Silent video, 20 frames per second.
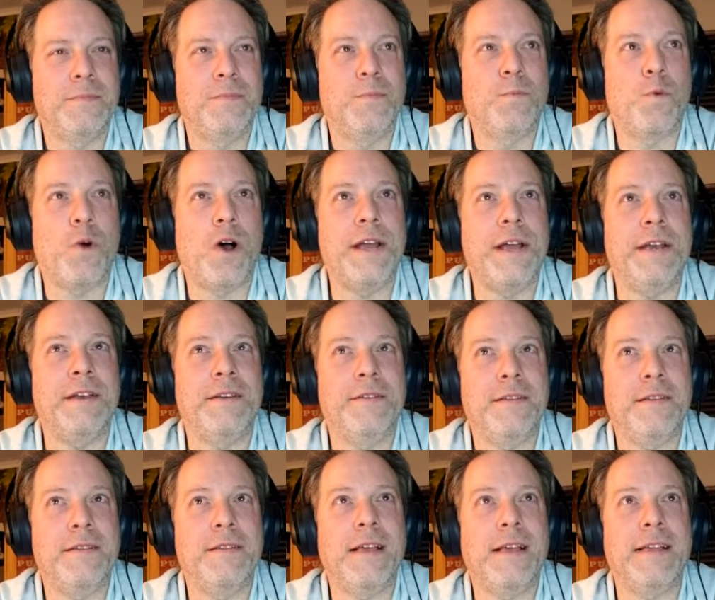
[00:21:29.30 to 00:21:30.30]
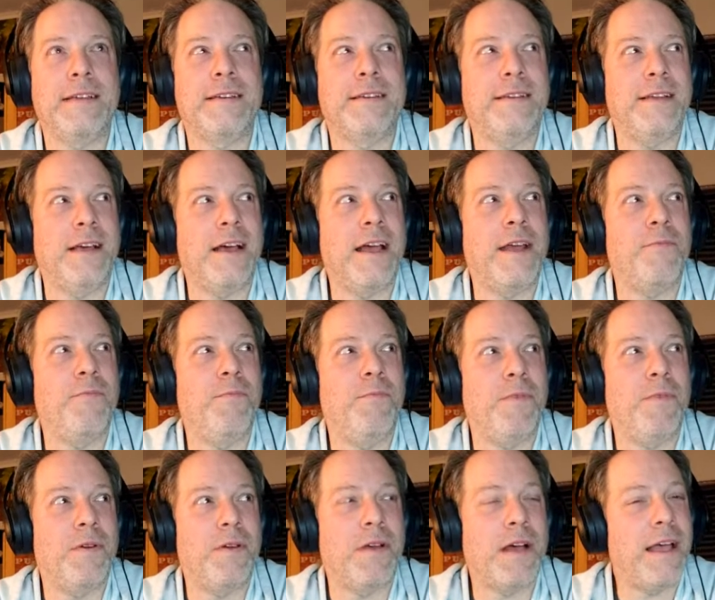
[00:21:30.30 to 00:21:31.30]
One that I
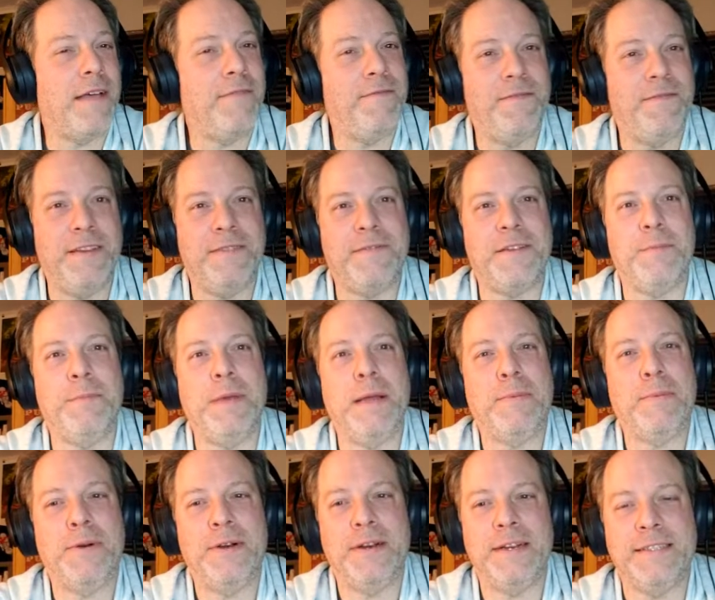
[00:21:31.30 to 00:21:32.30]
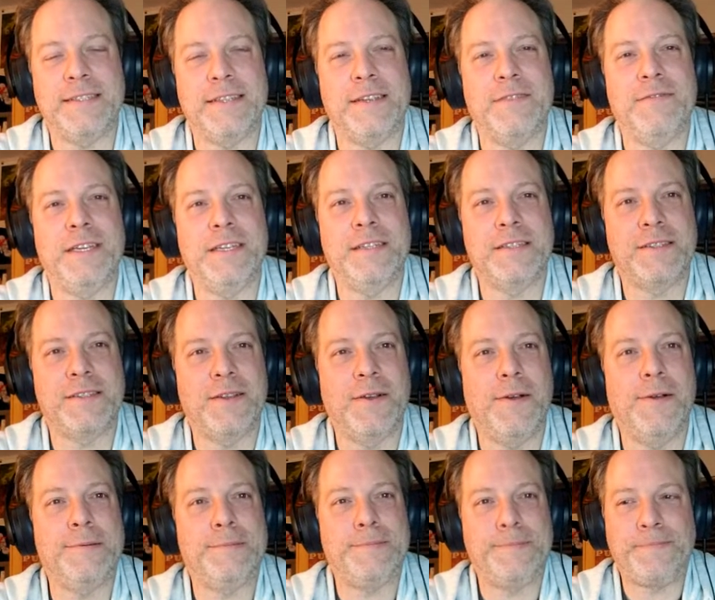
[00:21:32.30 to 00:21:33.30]
have vivid memories of it.
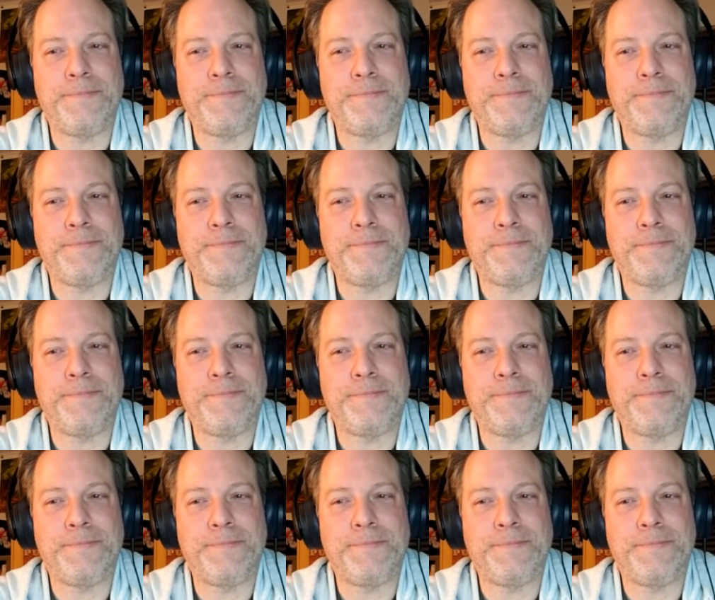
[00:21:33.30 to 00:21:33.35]
So,